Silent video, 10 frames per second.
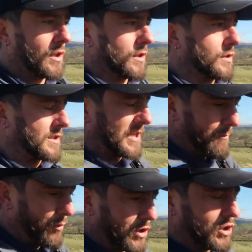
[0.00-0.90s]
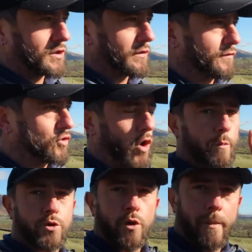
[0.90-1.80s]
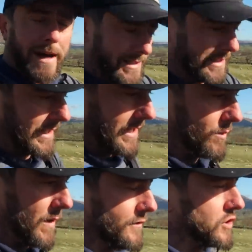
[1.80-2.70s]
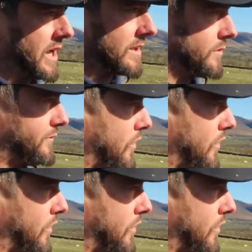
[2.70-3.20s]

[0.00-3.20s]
the temperatures have dropped dramatically, and when I've checked the